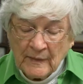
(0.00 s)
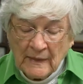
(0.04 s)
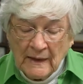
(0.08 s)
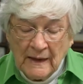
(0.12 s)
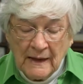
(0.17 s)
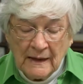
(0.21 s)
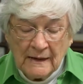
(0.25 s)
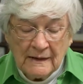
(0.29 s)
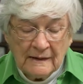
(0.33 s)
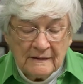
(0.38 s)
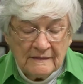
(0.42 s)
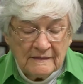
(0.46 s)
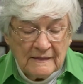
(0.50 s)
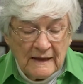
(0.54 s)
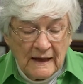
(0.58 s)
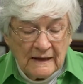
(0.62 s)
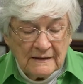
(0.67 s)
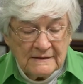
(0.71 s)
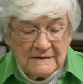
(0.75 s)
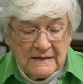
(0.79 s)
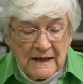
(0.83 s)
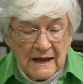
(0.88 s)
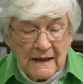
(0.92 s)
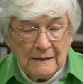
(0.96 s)
And at
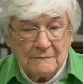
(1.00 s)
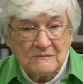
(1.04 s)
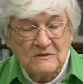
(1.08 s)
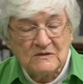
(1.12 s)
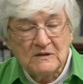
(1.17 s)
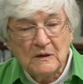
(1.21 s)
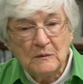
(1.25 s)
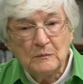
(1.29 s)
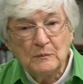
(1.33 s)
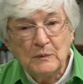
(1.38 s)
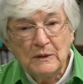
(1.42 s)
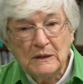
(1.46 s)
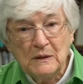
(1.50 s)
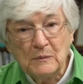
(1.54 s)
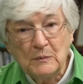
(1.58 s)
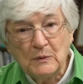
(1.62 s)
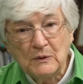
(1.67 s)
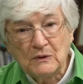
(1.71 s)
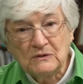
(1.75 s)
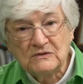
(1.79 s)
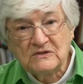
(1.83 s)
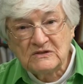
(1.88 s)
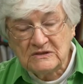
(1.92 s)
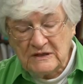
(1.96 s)
that time, some
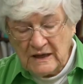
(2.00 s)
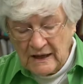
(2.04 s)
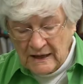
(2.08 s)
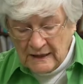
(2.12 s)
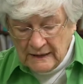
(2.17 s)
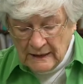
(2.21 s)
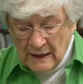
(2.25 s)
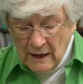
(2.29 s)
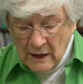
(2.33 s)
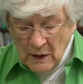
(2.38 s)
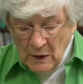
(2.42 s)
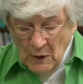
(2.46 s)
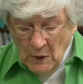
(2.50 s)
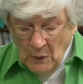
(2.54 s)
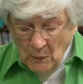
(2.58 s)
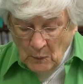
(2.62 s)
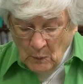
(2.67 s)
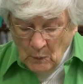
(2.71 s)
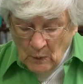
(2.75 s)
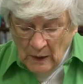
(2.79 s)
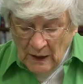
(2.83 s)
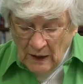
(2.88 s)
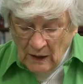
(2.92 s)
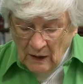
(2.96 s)
people said,
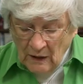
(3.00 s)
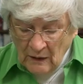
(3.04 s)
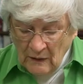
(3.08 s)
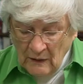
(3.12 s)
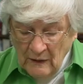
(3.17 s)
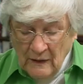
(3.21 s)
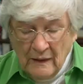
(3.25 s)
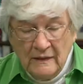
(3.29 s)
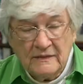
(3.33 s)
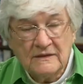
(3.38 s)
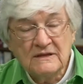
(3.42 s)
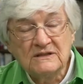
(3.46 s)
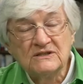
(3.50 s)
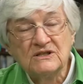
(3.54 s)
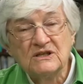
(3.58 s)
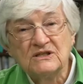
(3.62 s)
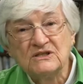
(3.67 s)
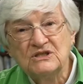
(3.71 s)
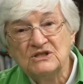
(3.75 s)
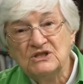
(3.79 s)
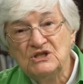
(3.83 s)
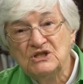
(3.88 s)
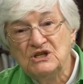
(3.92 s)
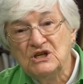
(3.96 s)
well, this
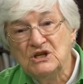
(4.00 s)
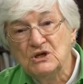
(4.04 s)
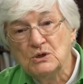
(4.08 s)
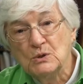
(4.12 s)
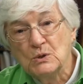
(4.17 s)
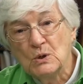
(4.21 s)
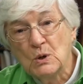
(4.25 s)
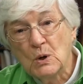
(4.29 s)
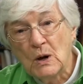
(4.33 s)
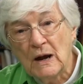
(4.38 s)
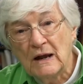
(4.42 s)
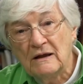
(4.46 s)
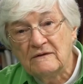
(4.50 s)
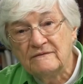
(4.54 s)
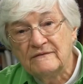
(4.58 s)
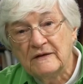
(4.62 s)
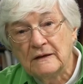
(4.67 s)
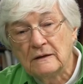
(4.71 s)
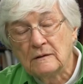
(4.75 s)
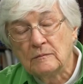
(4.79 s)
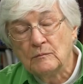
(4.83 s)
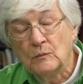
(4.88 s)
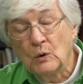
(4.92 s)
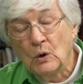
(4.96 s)
is
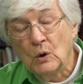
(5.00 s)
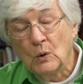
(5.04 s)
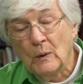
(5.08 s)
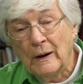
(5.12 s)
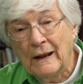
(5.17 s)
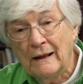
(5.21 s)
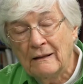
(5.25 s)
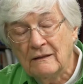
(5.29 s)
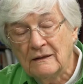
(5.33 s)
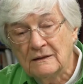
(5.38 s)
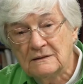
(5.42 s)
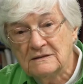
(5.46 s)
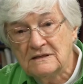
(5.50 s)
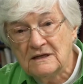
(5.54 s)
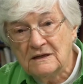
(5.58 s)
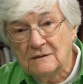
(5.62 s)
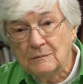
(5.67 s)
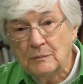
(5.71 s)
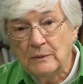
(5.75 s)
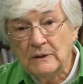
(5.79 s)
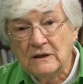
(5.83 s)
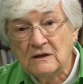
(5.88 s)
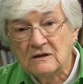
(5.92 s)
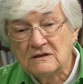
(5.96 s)
geographic morality
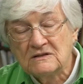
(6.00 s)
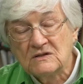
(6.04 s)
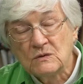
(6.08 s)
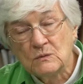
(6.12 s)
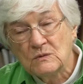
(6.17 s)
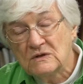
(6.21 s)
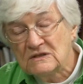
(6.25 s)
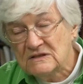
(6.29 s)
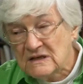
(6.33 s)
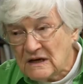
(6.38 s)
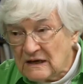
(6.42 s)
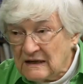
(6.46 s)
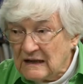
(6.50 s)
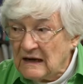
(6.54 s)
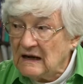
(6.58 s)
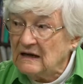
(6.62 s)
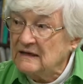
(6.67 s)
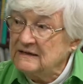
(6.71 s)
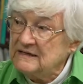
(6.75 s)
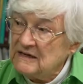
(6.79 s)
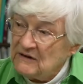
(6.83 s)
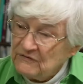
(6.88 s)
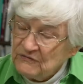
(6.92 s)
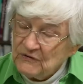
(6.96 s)
because it was a little
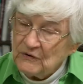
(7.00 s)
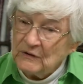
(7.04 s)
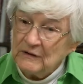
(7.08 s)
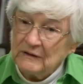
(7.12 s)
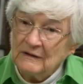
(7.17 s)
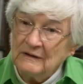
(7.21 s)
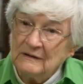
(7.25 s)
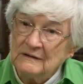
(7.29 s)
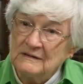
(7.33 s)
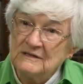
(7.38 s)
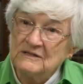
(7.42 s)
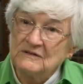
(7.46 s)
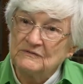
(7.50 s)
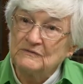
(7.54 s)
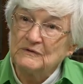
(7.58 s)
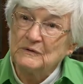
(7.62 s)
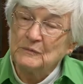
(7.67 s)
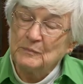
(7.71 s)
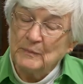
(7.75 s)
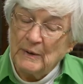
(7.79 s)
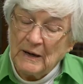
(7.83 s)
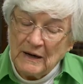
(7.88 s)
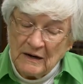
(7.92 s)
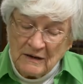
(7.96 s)
different in
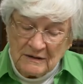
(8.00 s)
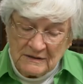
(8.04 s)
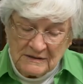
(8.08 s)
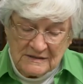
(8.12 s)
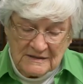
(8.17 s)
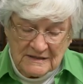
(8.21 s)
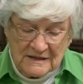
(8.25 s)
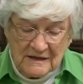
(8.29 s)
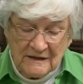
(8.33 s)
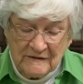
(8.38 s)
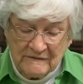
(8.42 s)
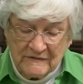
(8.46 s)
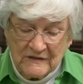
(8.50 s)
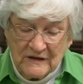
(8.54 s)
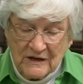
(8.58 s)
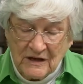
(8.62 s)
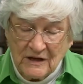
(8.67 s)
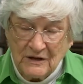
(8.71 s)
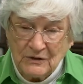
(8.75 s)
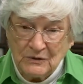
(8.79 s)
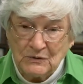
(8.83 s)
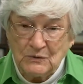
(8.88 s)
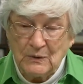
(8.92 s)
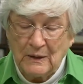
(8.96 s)
different parts of the
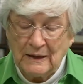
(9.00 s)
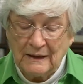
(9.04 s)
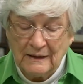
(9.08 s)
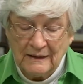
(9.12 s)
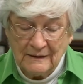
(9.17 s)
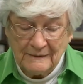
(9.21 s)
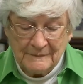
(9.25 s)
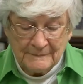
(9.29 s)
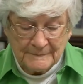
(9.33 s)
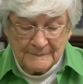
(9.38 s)
country.